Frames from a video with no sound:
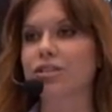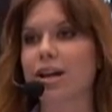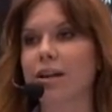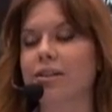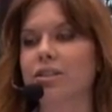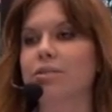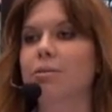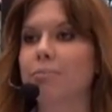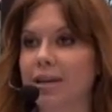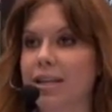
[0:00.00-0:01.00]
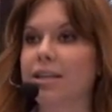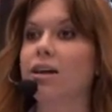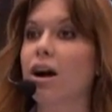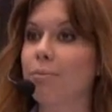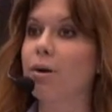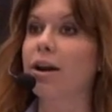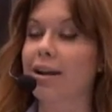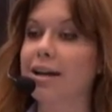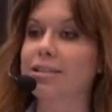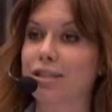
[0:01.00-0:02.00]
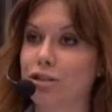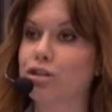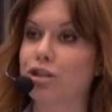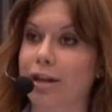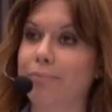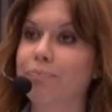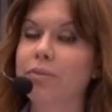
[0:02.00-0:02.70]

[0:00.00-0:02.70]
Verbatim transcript: a challenge meeting our broadcast industry.